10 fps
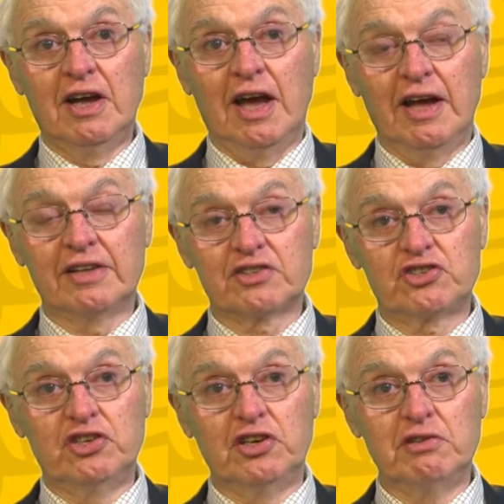at
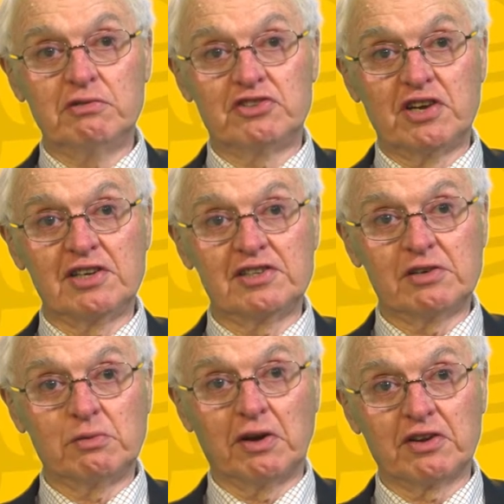Sidi Rezeg
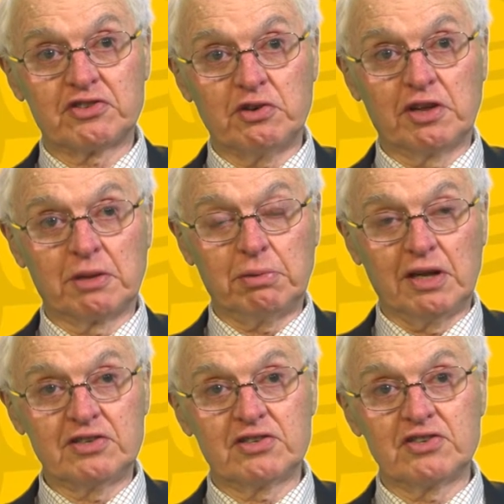and 1 or 2 other
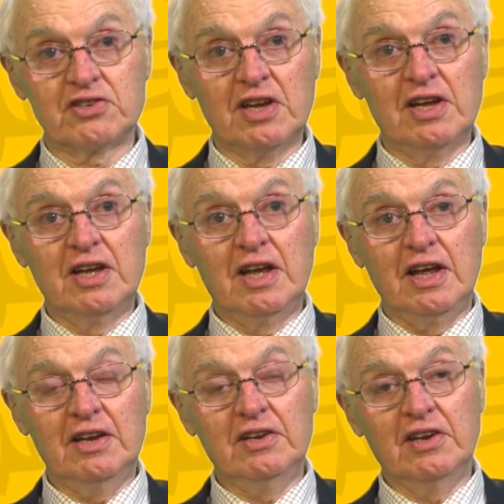places
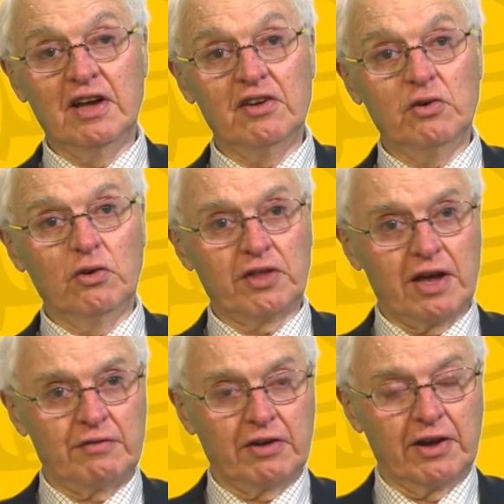in North
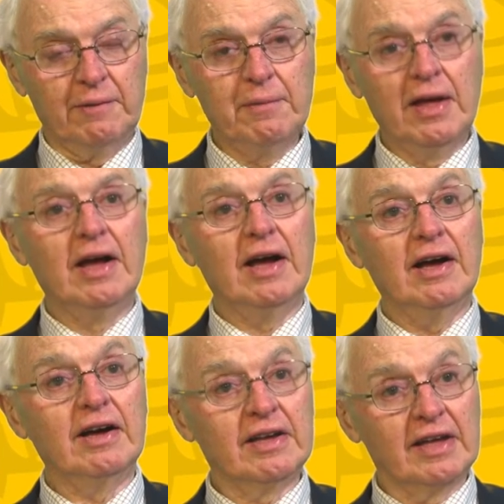Africa.
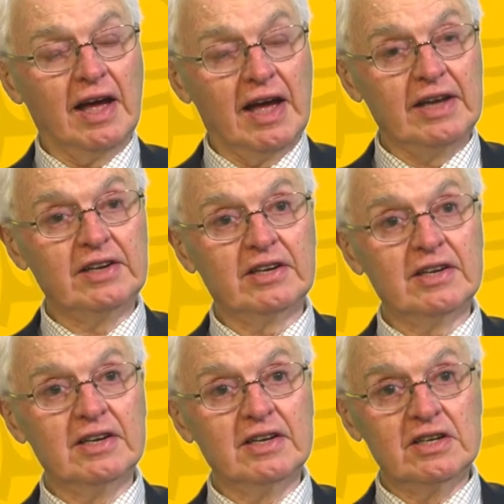And
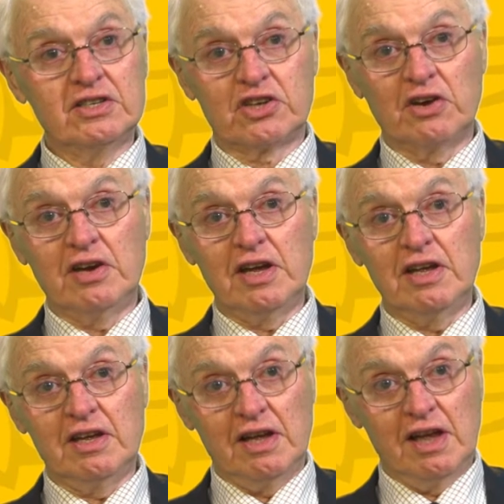so
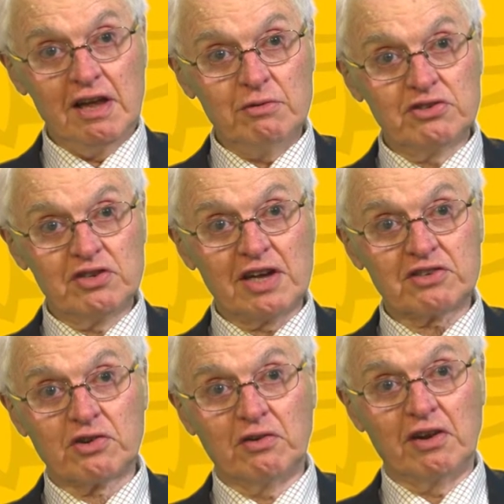he was
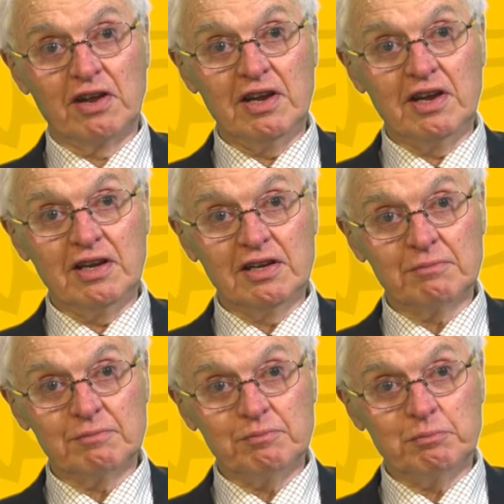naturally
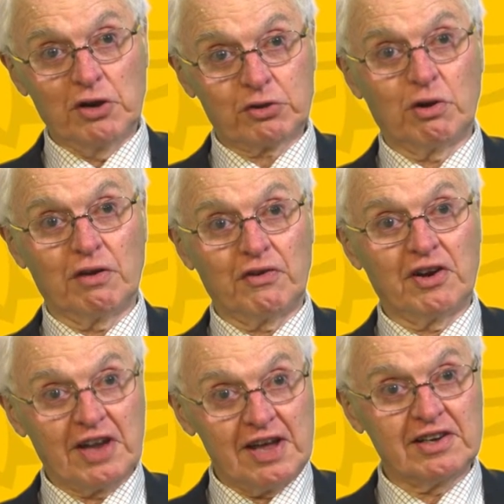both
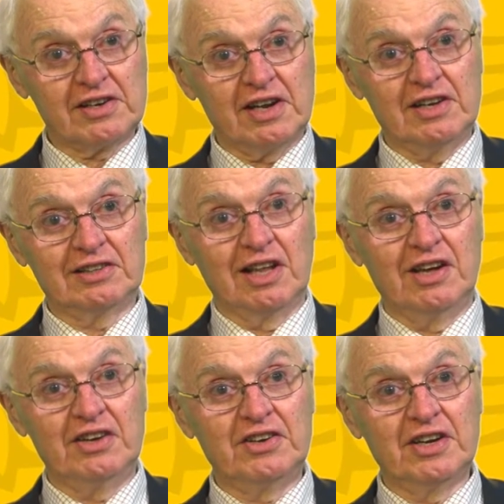qualified and
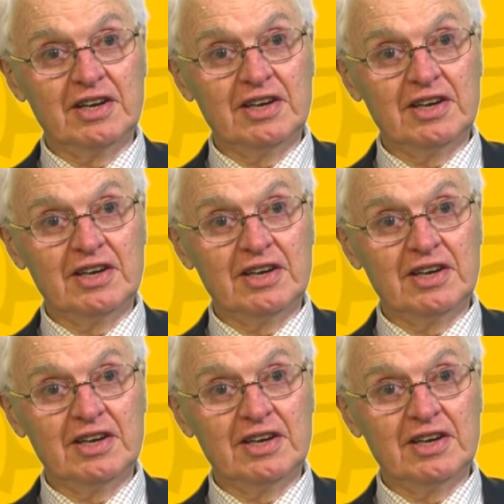inclined